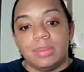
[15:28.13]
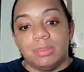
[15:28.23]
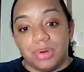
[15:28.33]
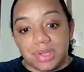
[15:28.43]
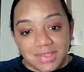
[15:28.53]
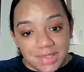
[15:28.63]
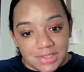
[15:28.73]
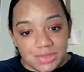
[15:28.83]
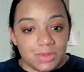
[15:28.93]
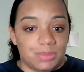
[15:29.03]
book a
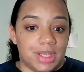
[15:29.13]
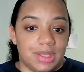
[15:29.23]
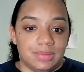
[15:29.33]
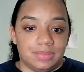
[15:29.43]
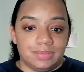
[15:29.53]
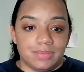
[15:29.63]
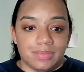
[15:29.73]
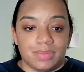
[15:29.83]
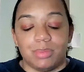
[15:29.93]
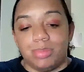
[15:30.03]
session with me.
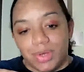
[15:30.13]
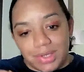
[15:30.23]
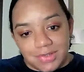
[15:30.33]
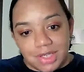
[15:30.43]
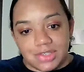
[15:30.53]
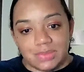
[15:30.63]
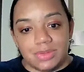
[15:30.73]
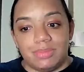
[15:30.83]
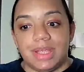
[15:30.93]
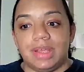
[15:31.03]
Book a session
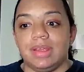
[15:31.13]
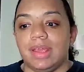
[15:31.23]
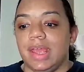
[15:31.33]
with me,